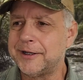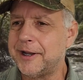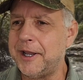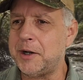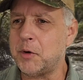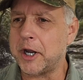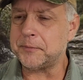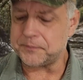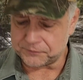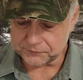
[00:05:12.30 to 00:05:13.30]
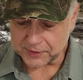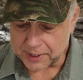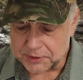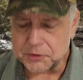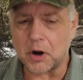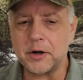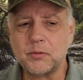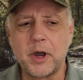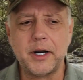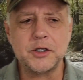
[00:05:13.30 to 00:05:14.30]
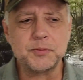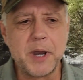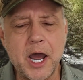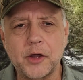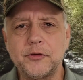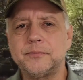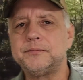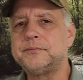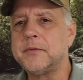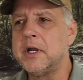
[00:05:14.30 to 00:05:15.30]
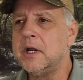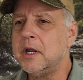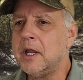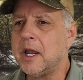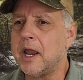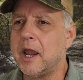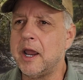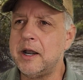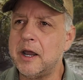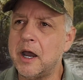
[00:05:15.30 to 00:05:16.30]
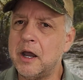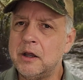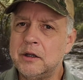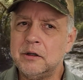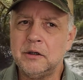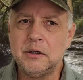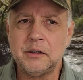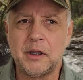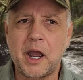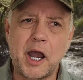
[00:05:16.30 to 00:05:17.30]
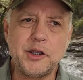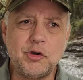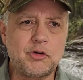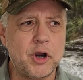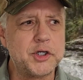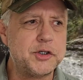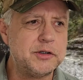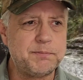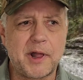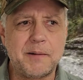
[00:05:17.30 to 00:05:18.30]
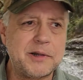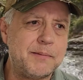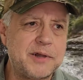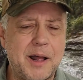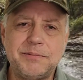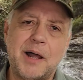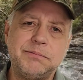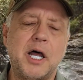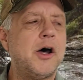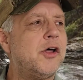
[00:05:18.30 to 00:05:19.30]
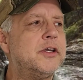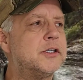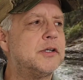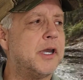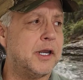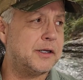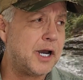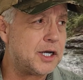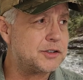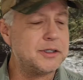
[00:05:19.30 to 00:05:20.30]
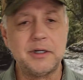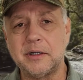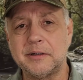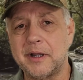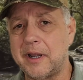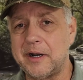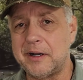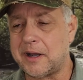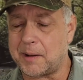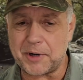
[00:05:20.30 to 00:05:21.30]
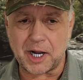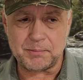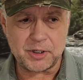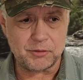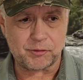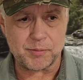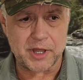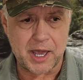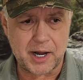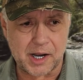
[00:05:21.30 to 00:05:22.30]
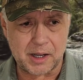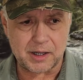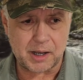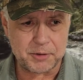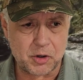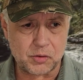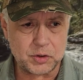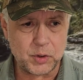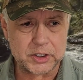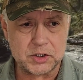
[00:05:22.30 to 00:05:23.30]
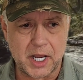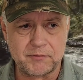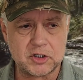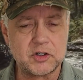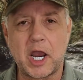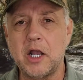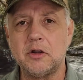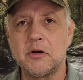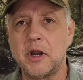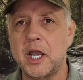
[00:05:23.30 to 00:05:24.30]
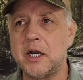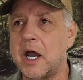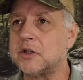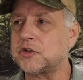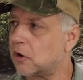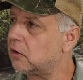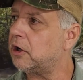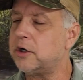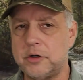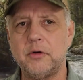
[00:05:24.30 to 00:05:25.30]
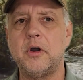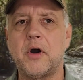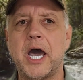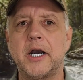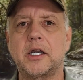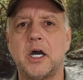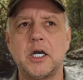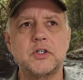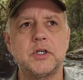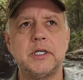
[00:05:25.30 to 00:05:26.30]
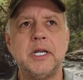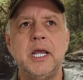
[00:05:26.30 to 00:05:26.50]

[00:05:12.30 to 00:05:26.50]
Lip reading: Anyway, he started running his mouth. And You Christians, blah, blah, blah, blah, blah, all this, and cussing, and I'm not immune from that. I'm an old U.S. Navy sailor, and I certainly do know how to cuss and